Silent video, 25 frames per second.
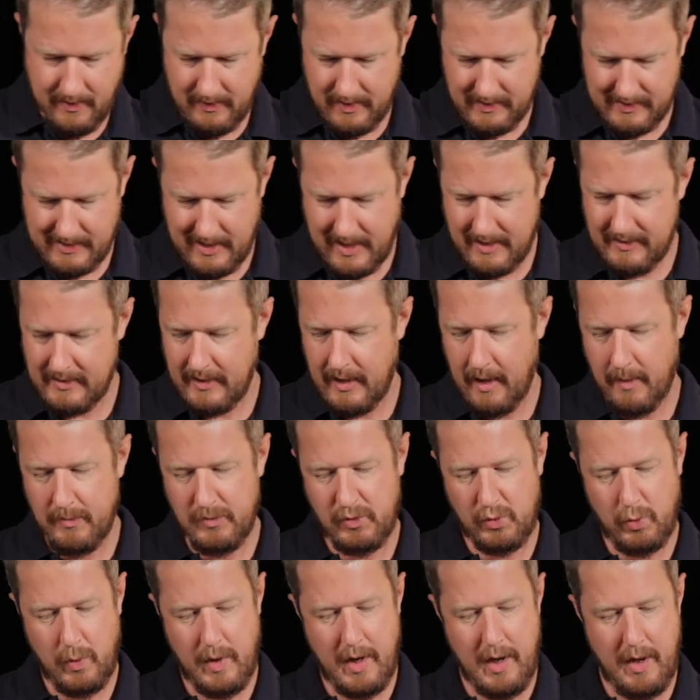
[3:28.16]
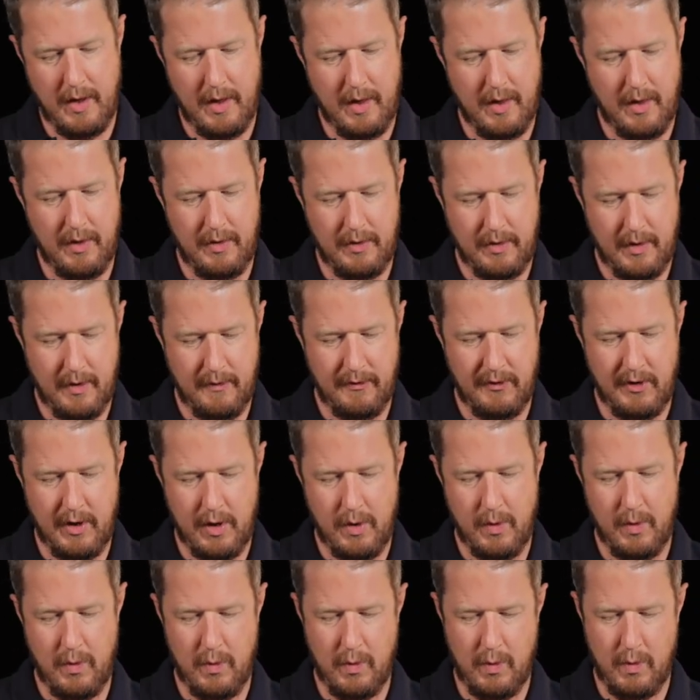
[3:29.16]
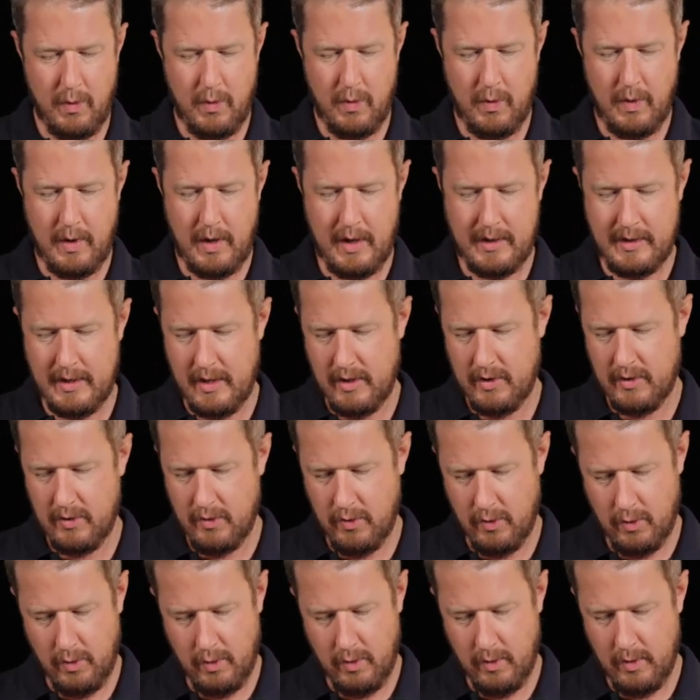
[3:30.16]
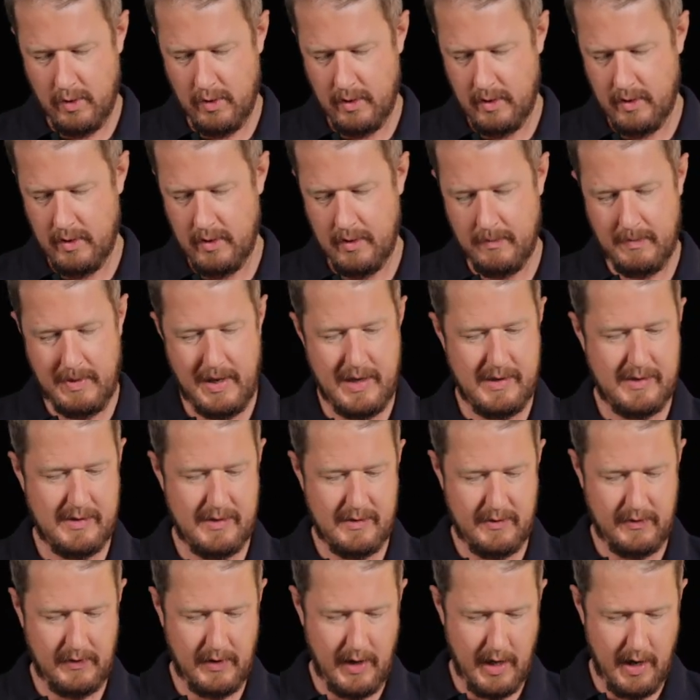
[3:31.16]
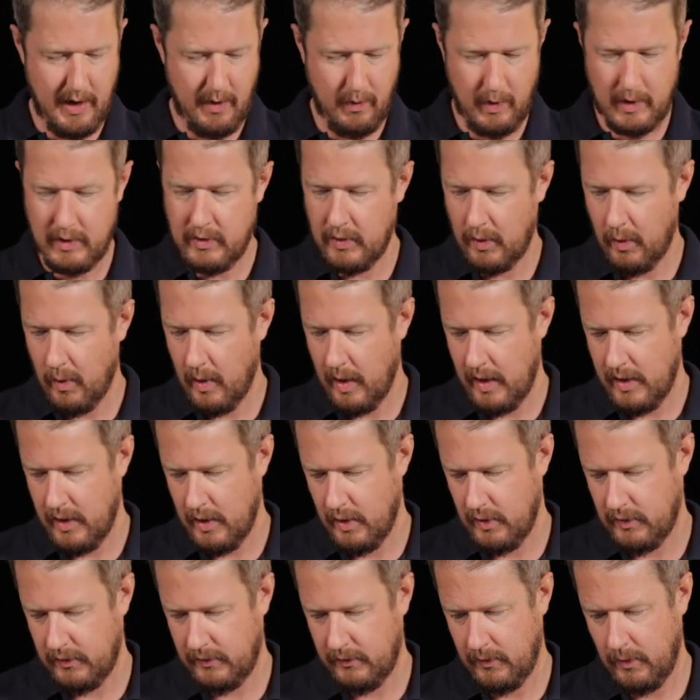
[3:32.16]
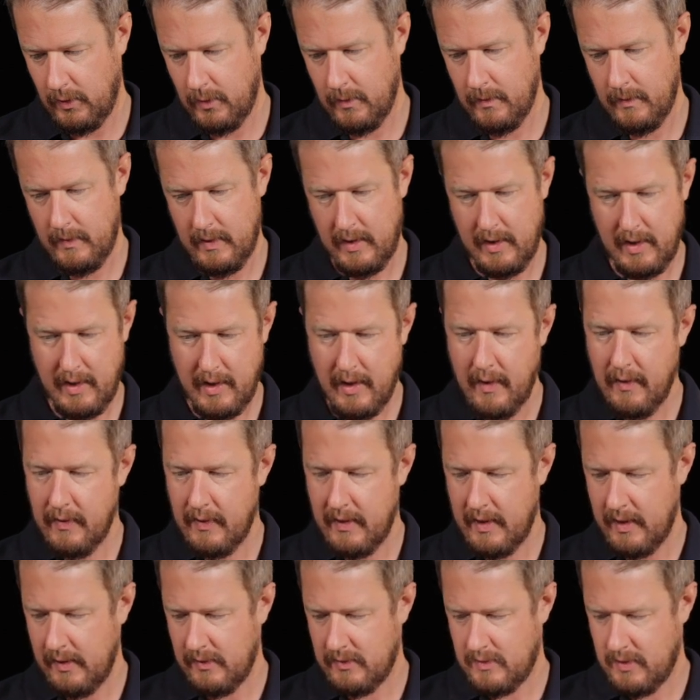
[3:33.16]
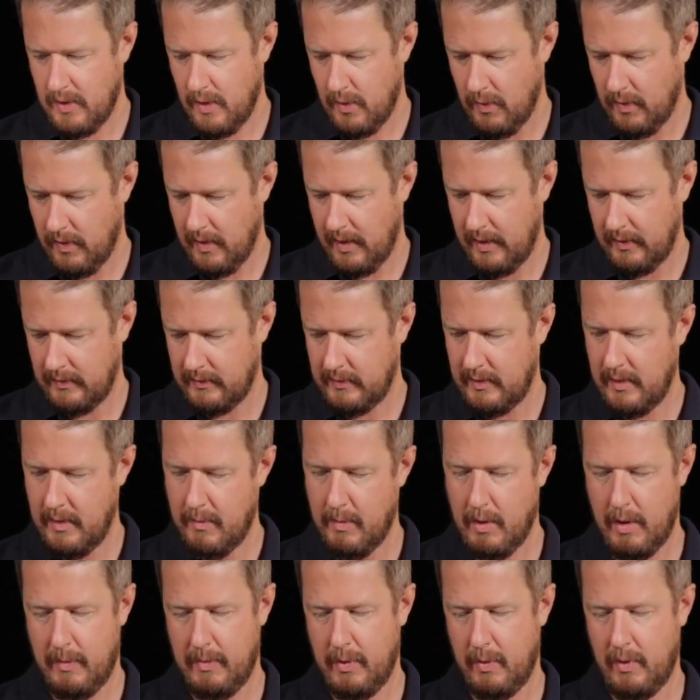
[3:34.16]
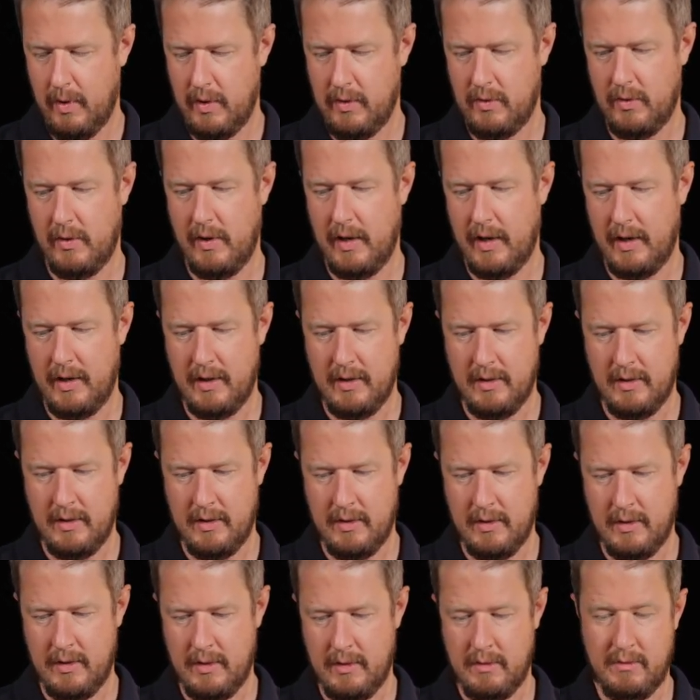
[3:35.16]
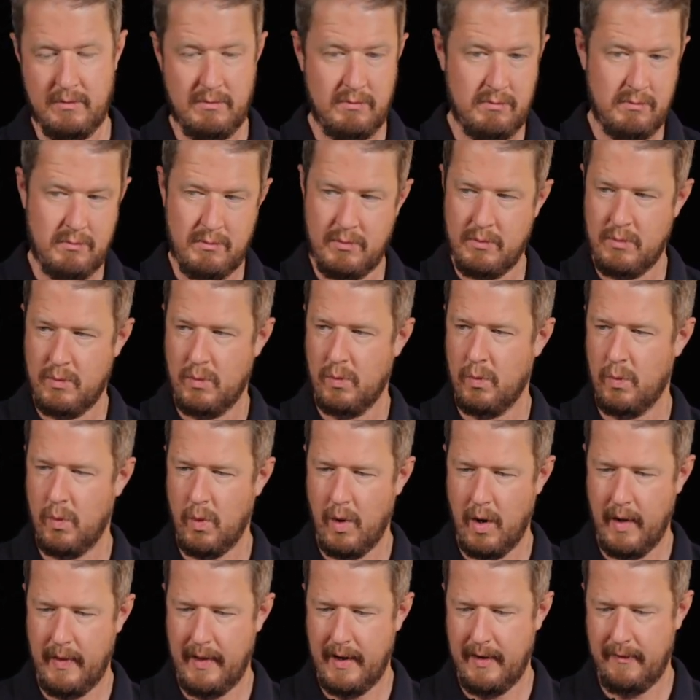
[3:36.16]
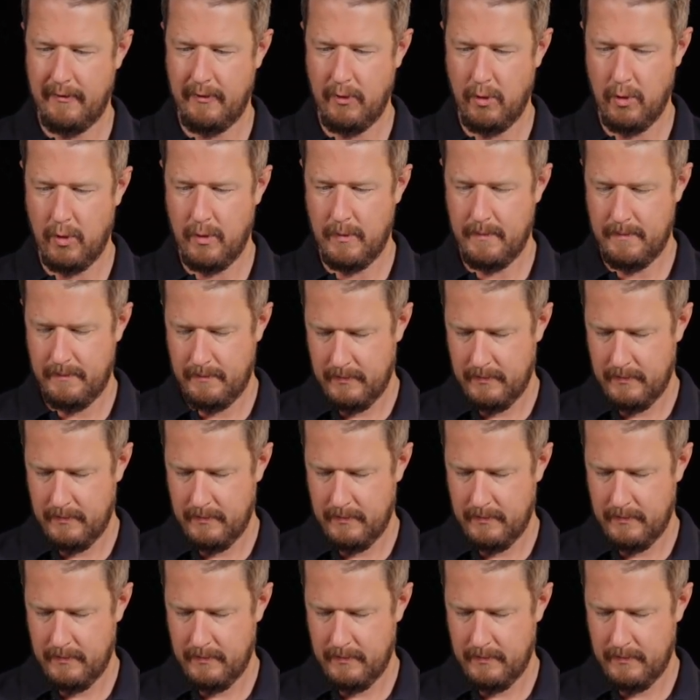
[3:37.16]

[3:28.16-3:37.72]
this laser comes with a few additional pieces of kit which are quite useful. These 2 things, and you might be wondering, what are they for?